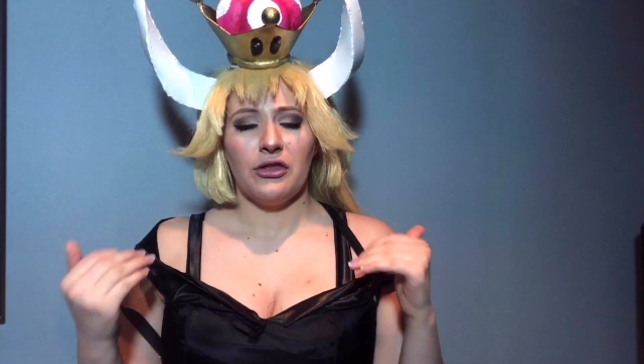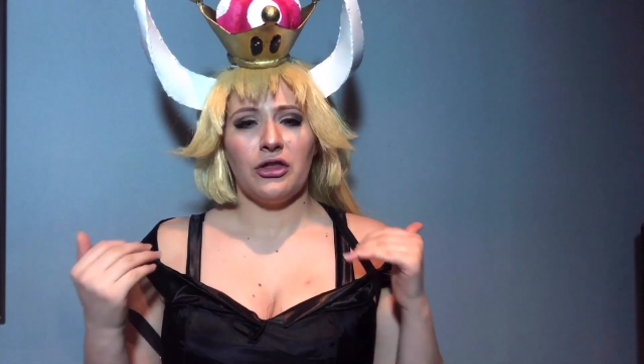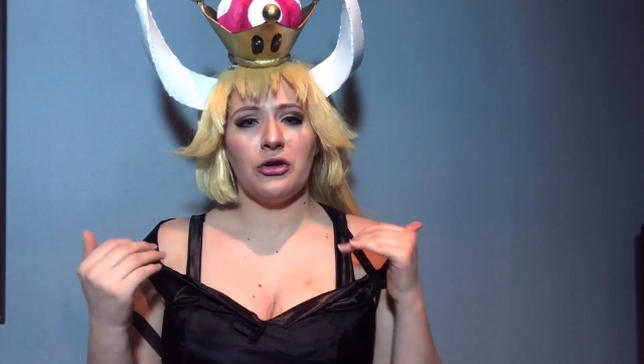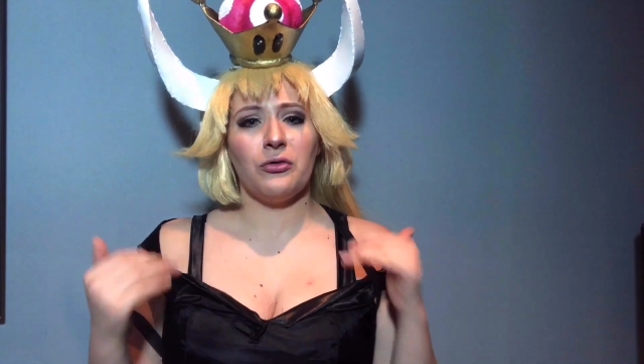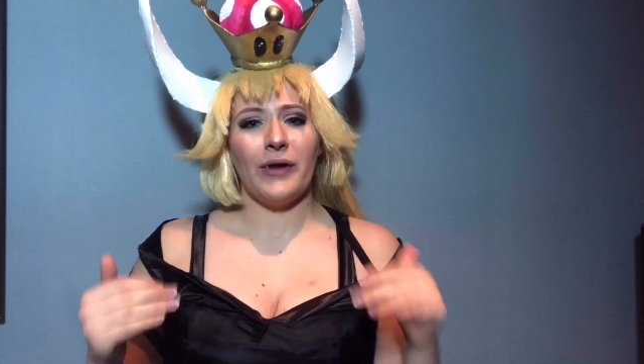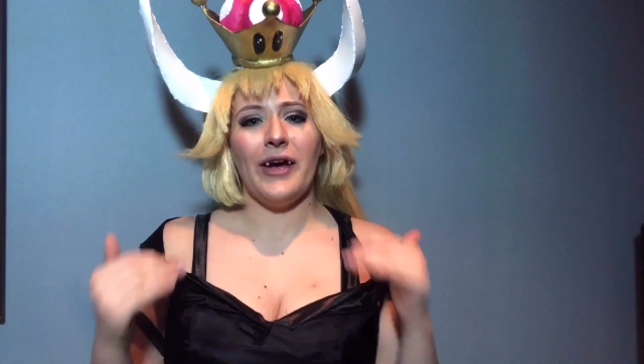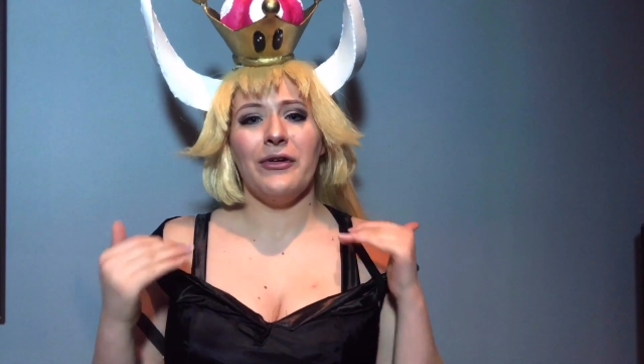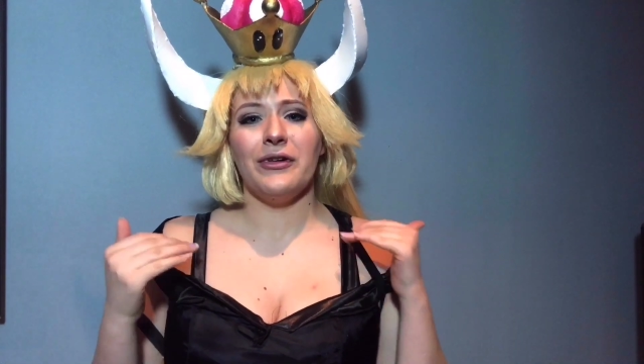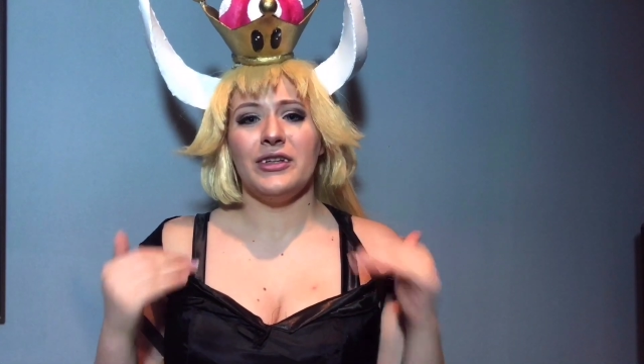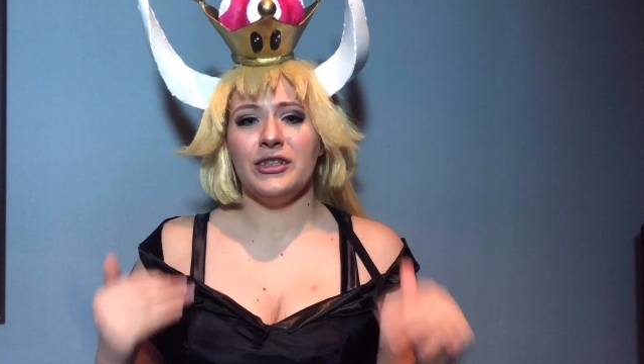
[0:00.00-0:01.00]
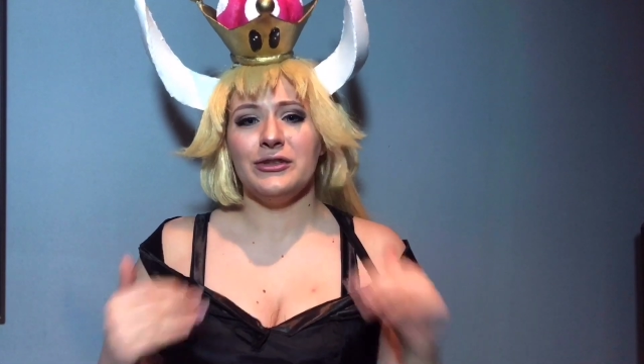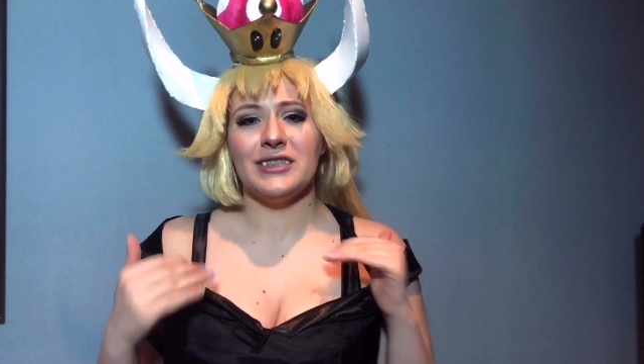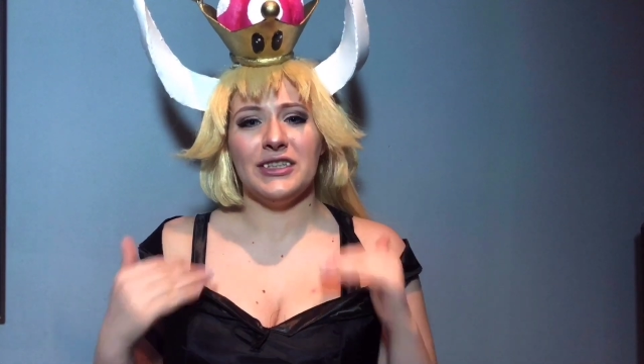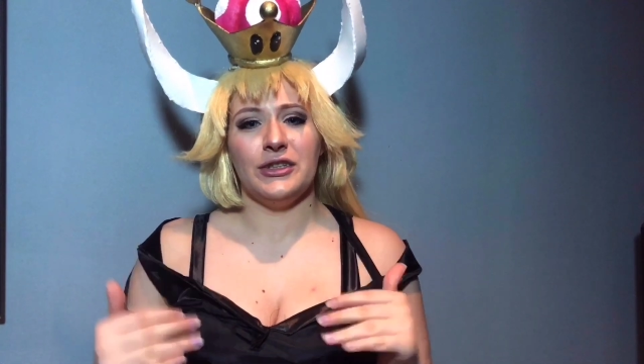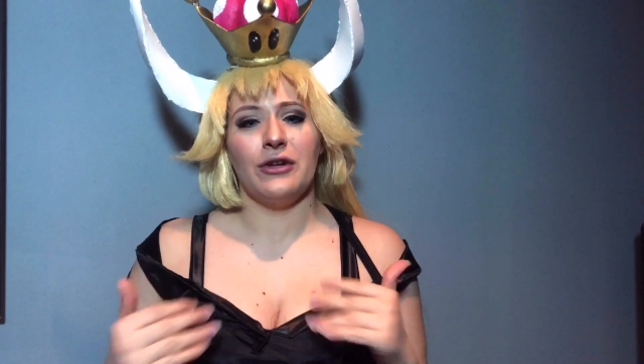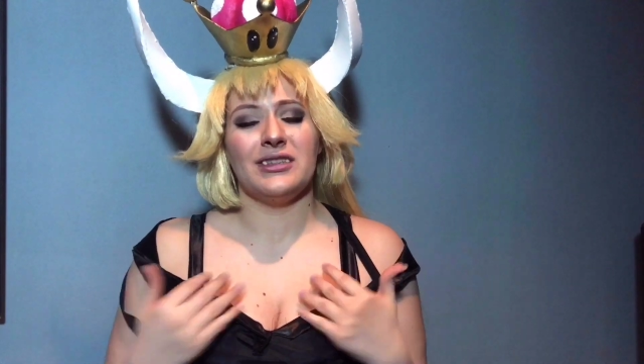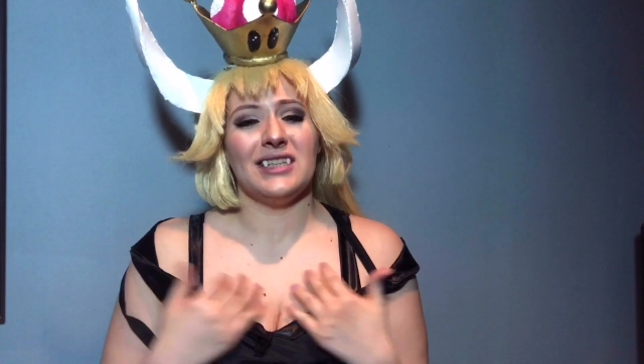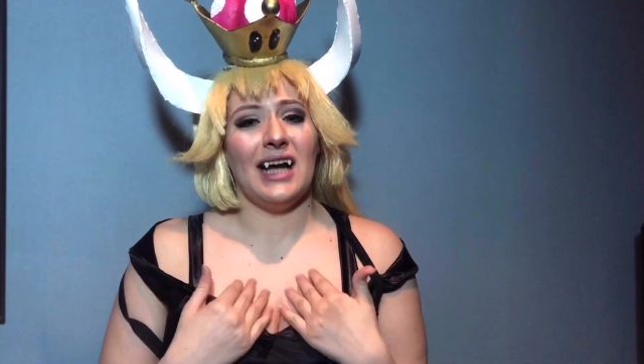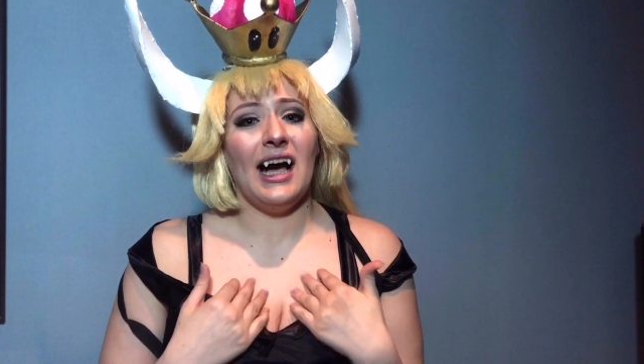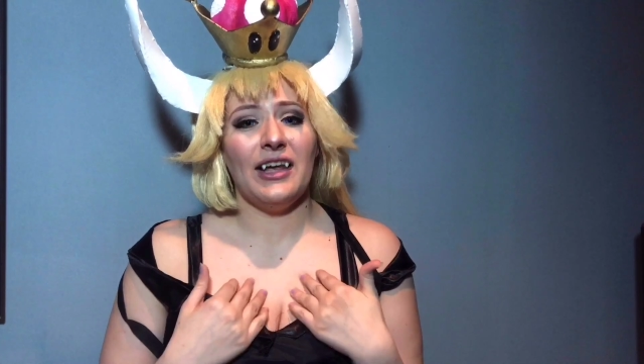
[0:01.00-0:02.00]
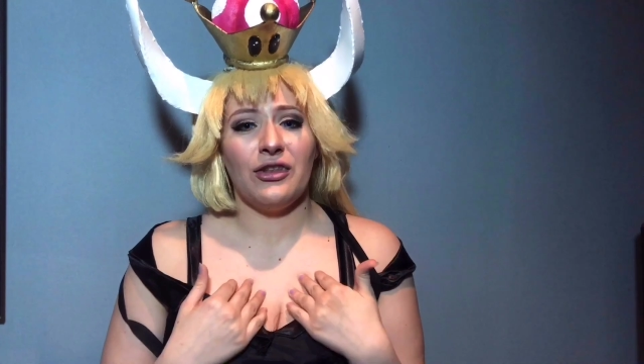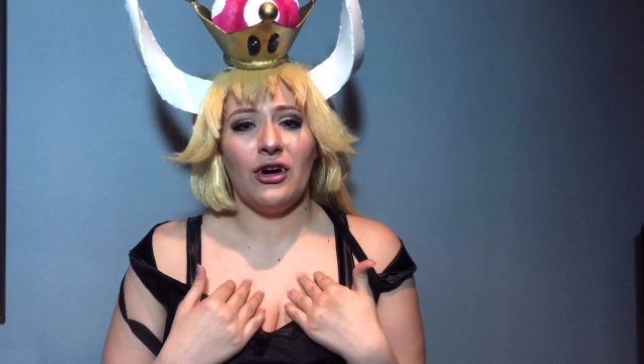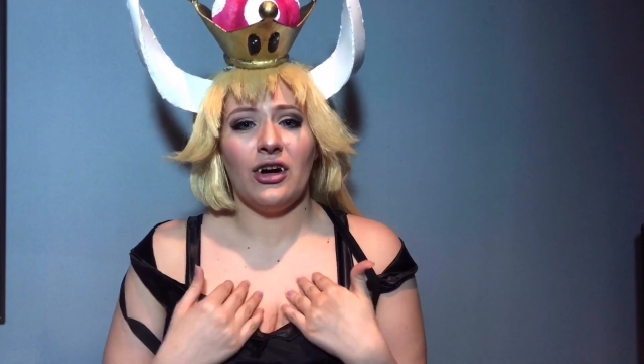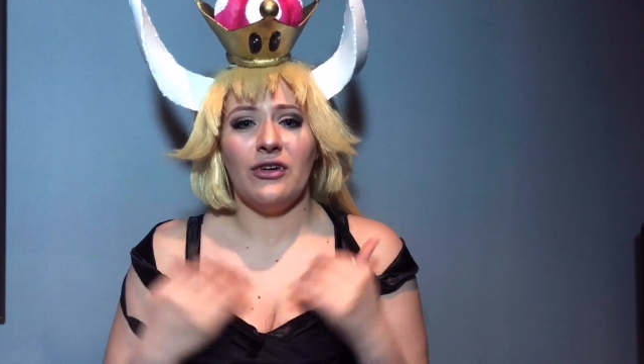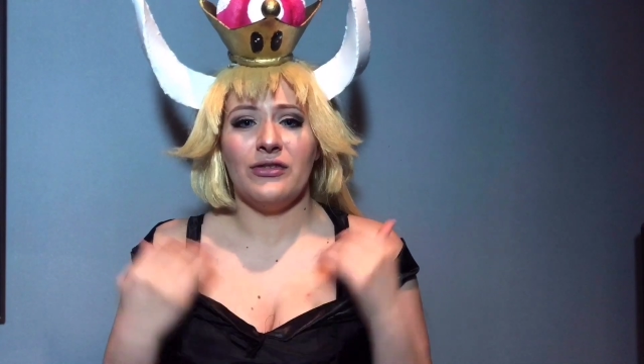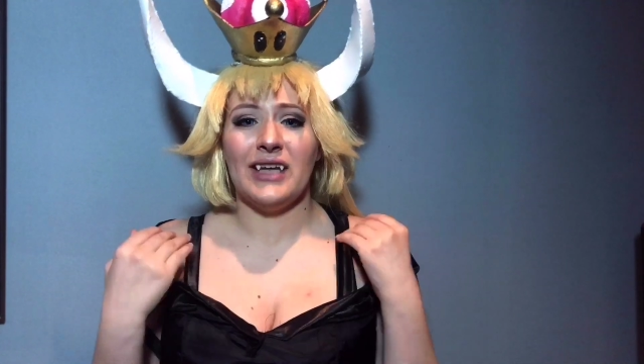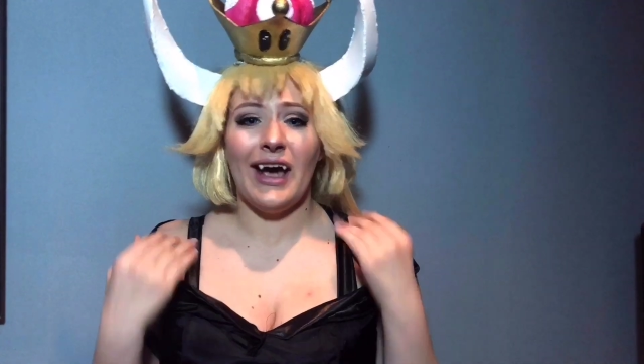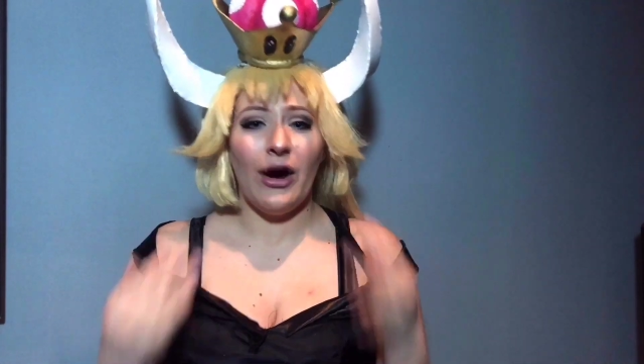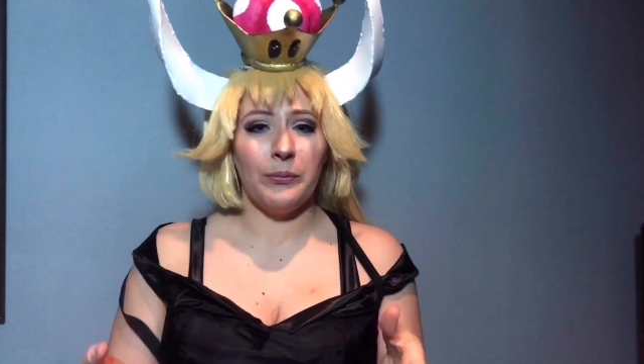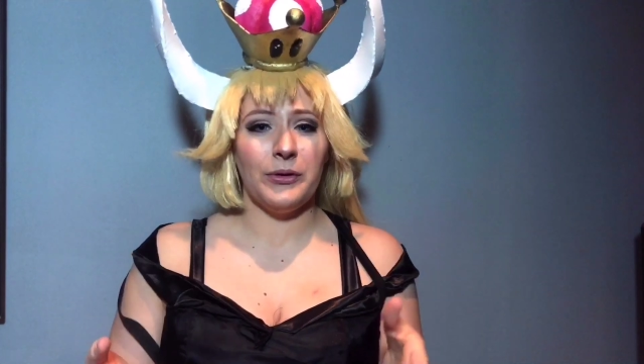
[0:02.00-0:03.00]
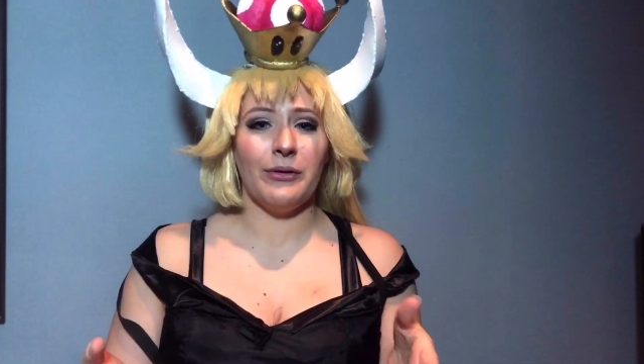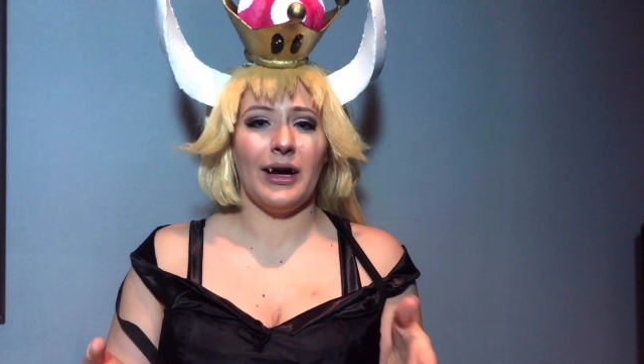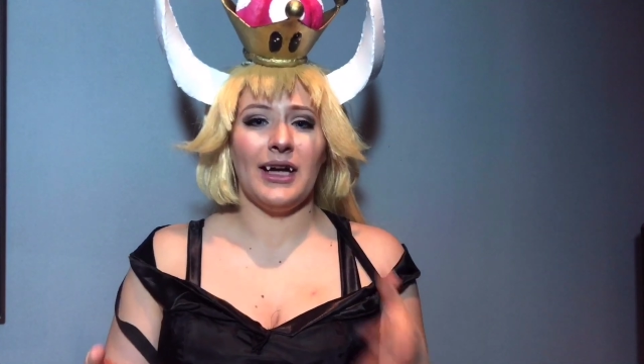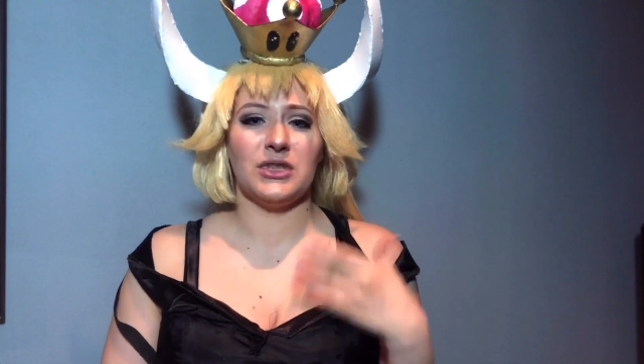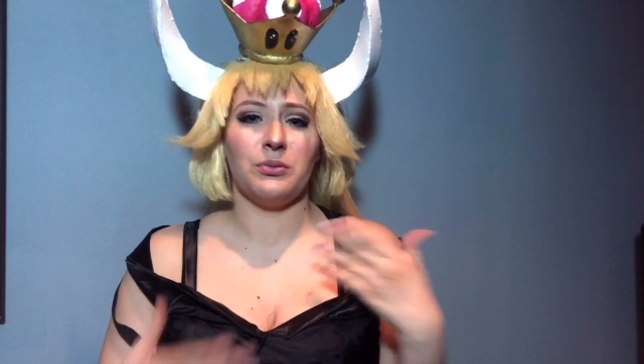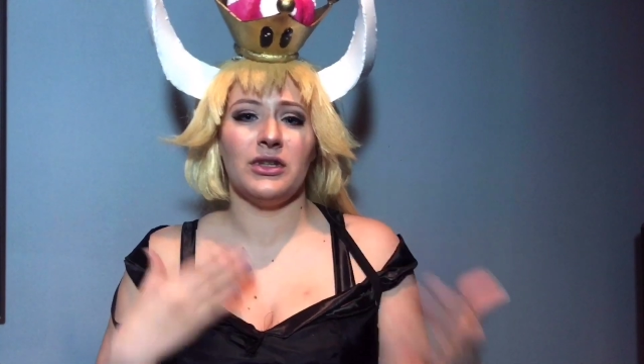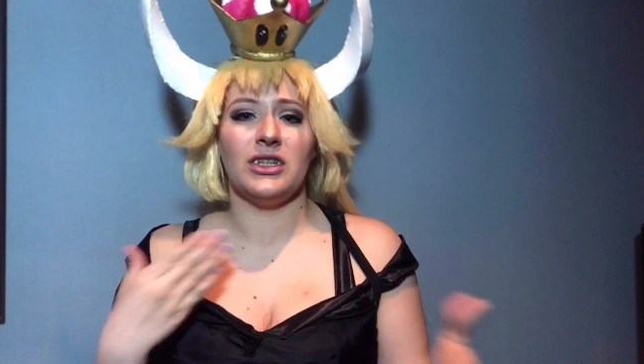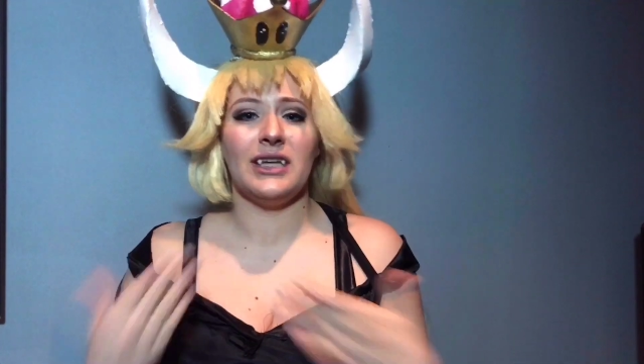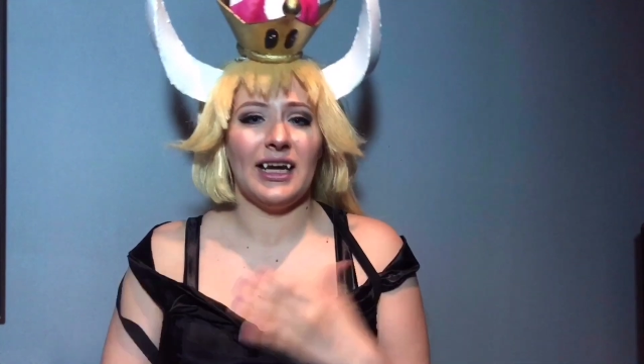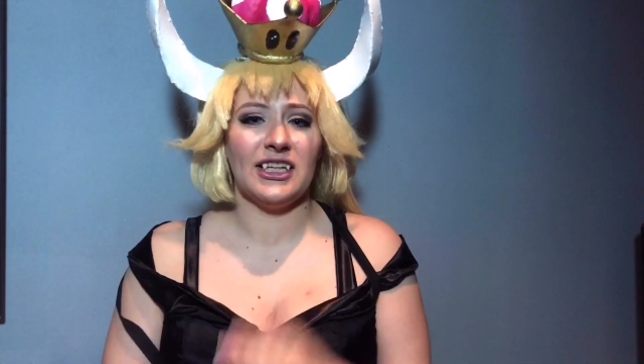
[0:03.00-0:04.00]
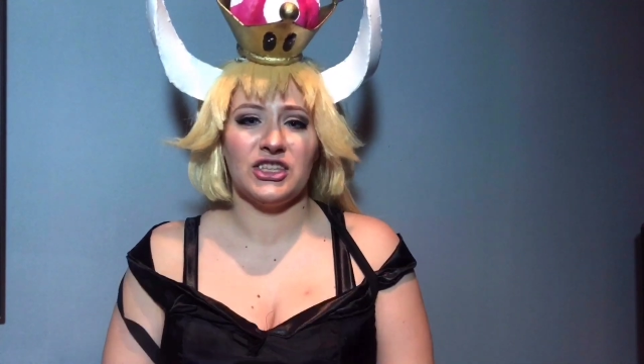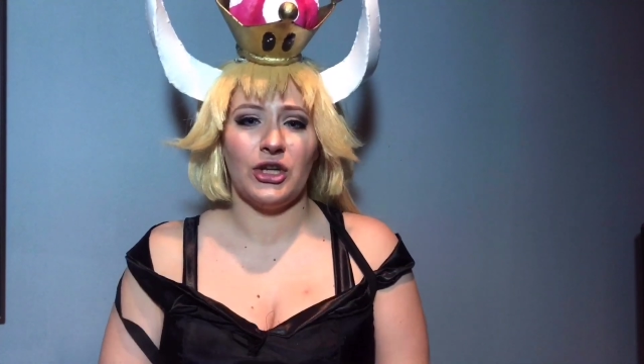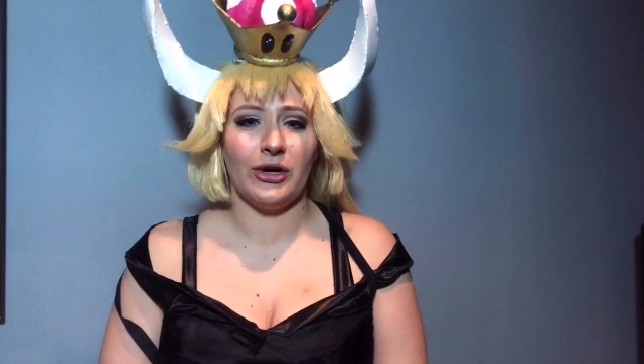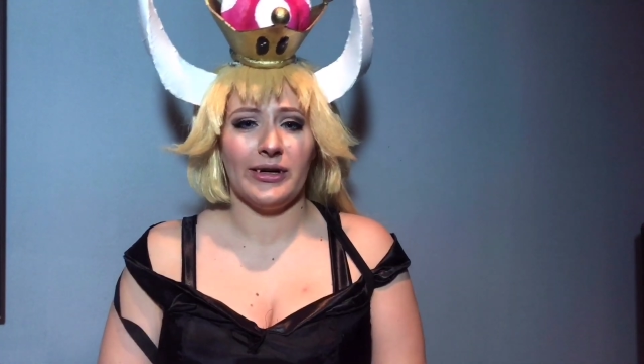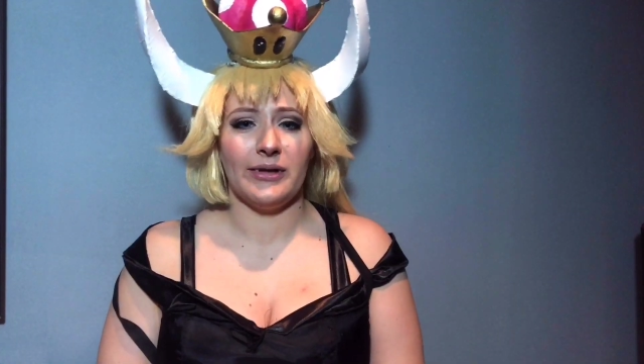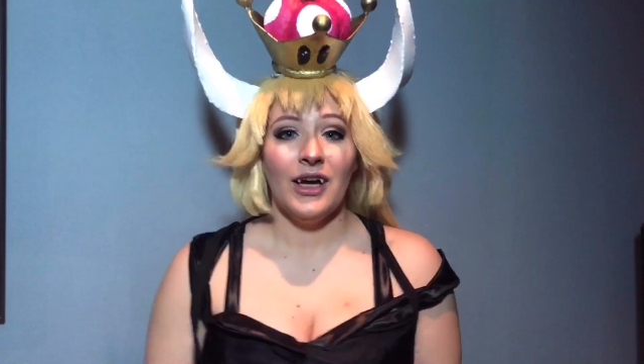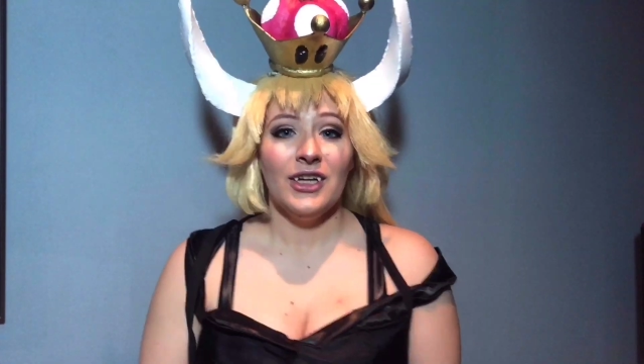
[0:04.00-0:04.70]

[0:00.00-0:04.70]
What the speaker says: the ground do's and don'ts that I thought of to help you guys with getting started.